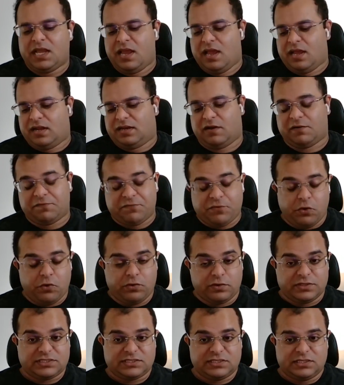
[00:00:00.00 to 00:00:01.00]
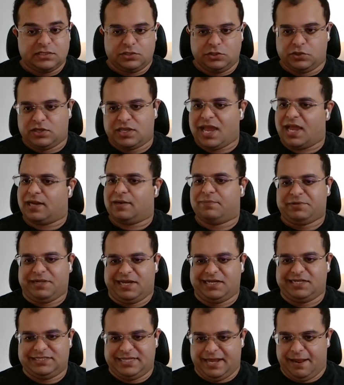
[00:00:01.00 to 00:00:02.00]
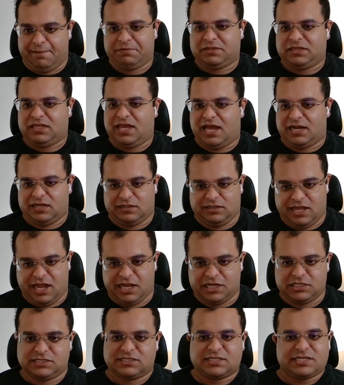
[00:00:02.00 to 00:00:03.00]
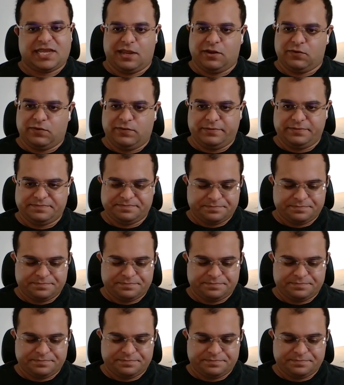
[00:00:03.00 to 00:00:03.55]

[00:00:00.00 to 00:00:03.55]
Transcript: Now, of course, you can apply depth at a larger scale.